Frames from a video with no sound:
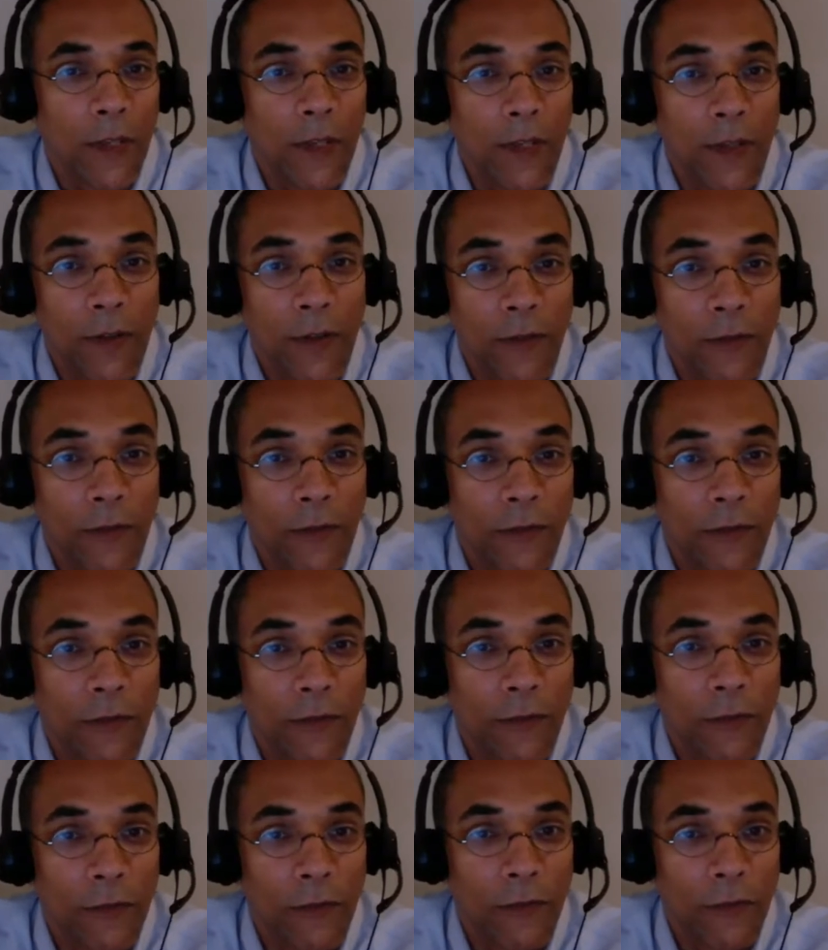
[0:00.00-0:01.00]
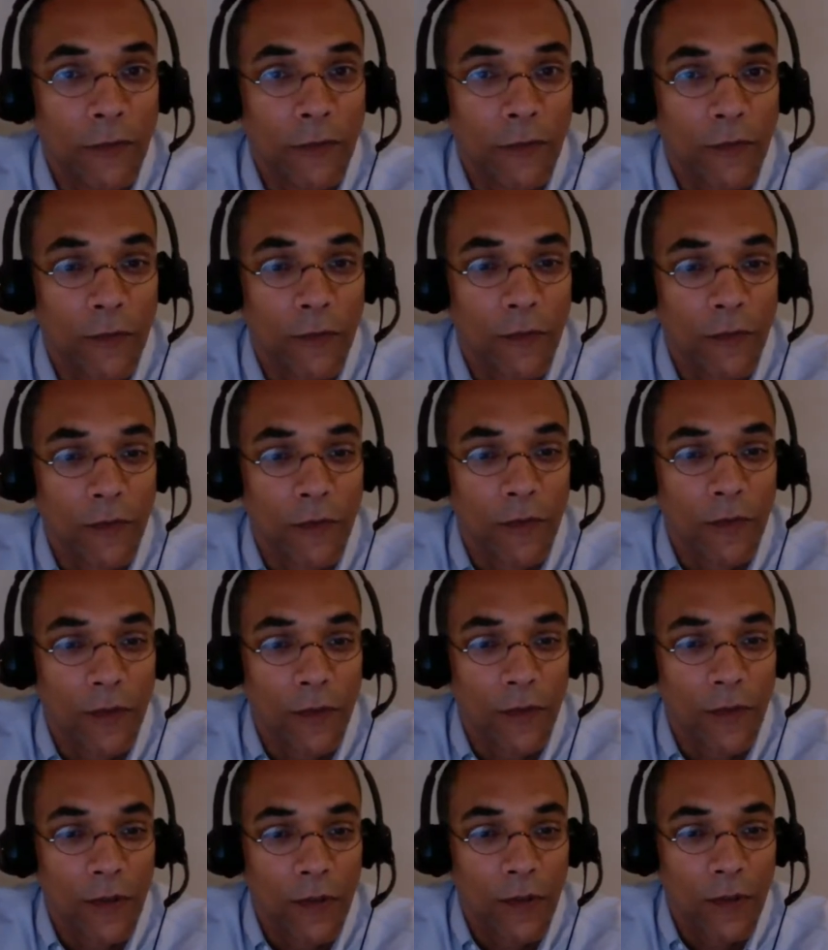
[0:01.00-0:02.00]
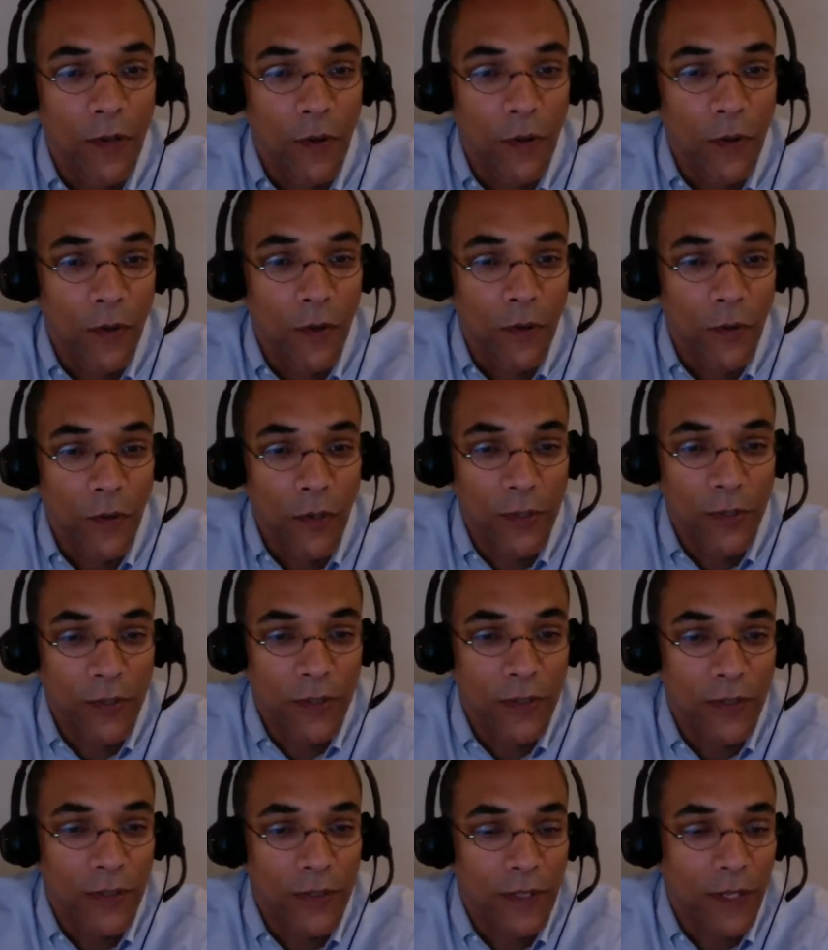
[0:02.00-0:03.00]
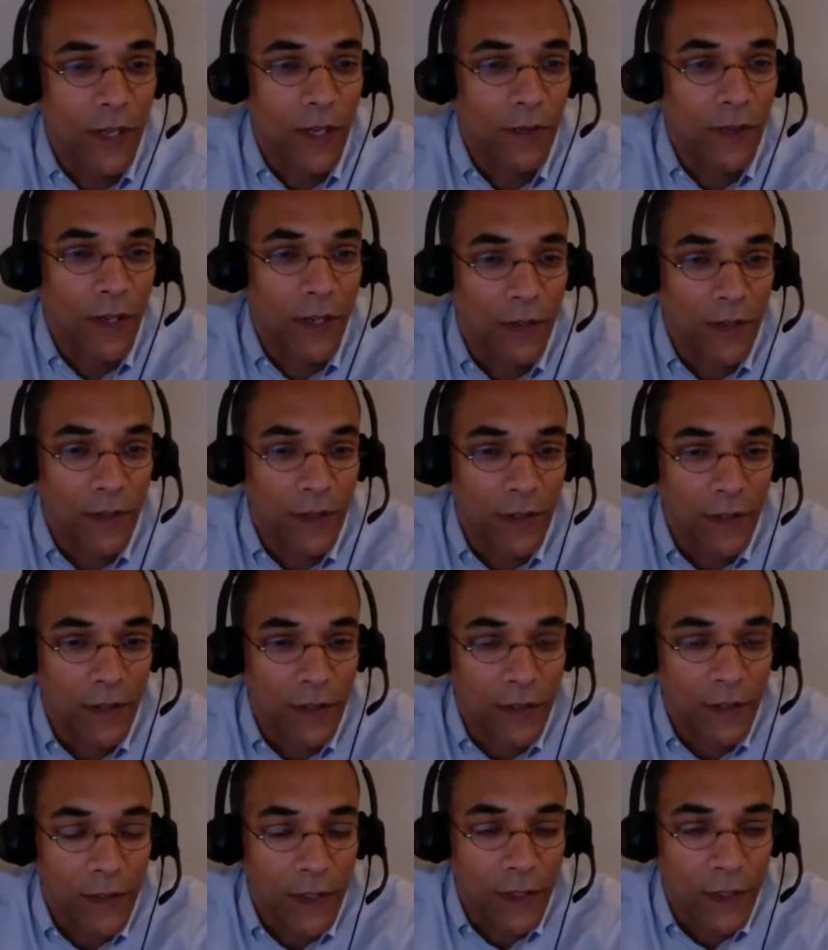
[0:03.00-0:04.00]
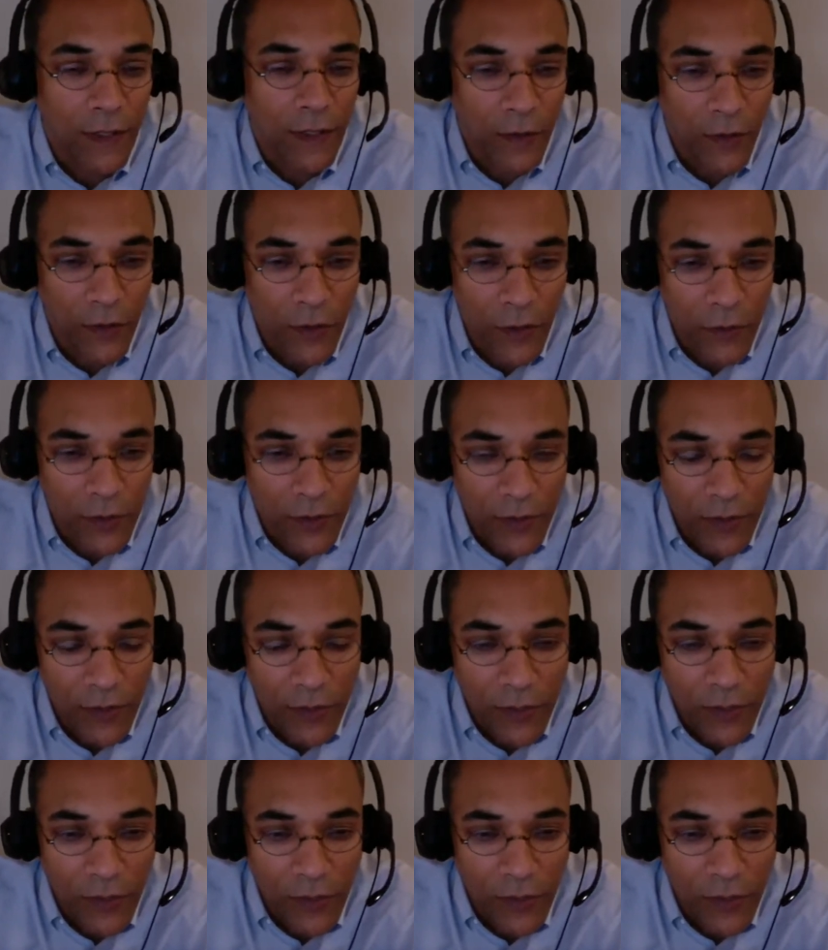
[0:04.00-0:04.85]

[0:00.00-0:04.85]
If no other questions, I've got another question.